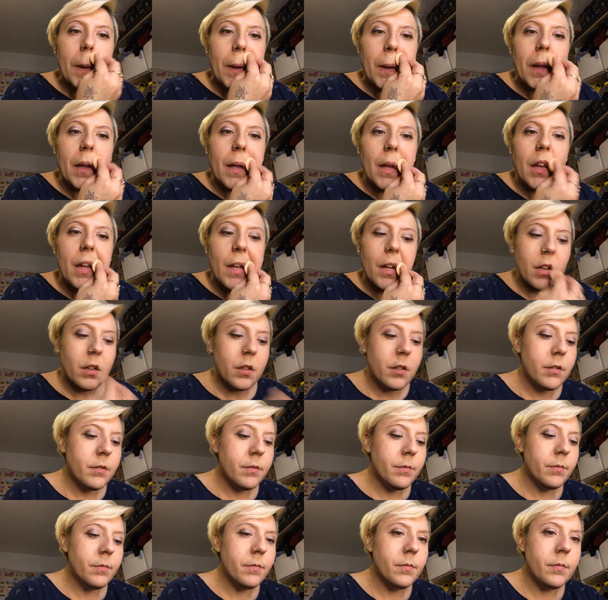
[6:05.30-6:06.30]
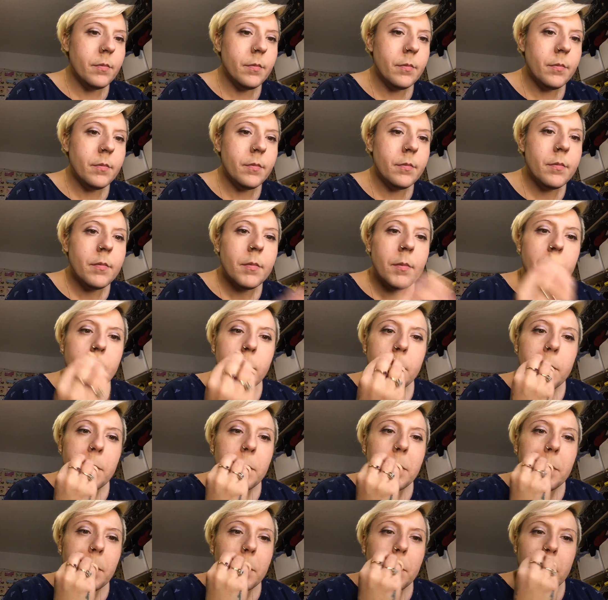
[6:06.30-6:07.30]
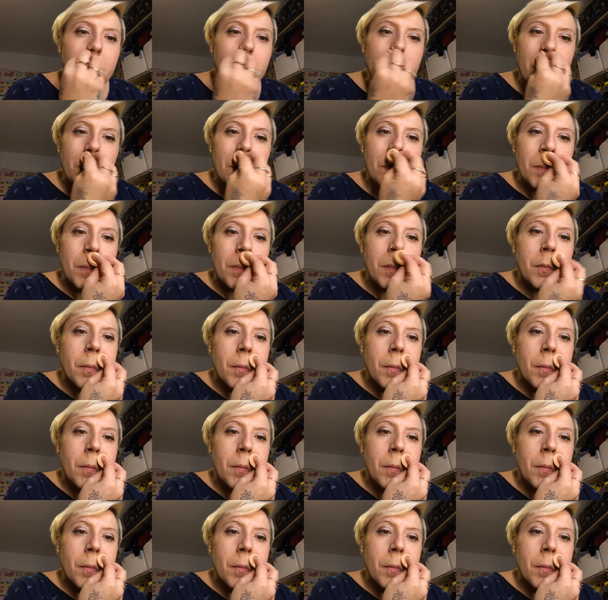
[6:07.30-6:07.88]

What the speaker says: [no speech]